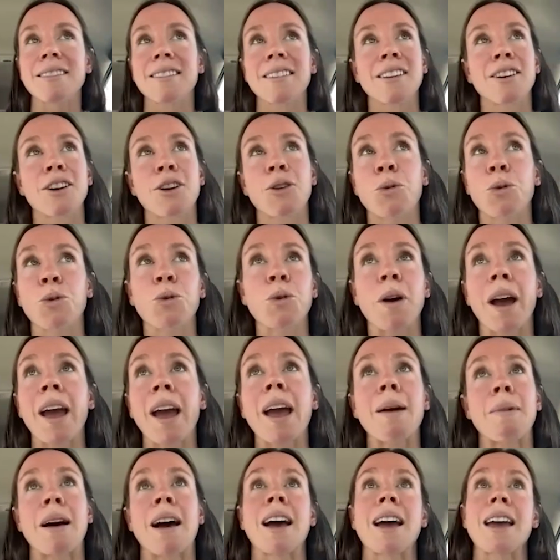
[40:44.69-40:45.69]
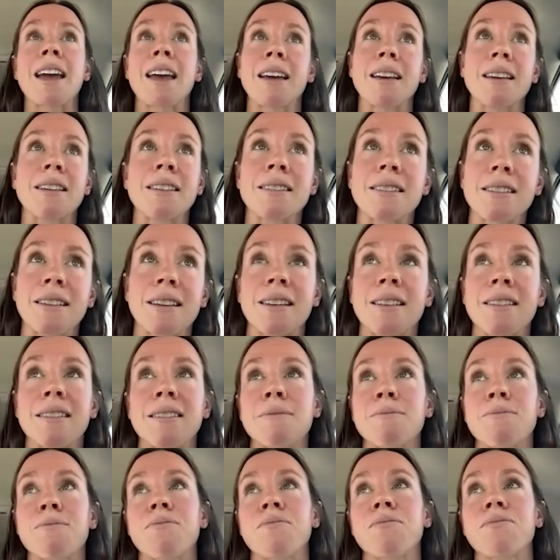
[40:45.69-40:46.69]
who am I?
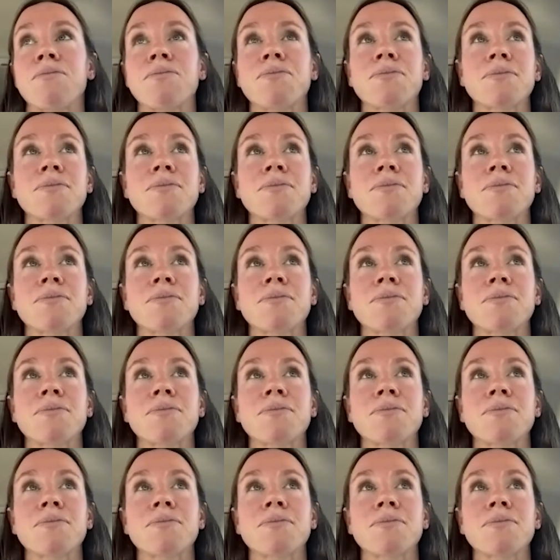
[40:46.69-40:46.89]
And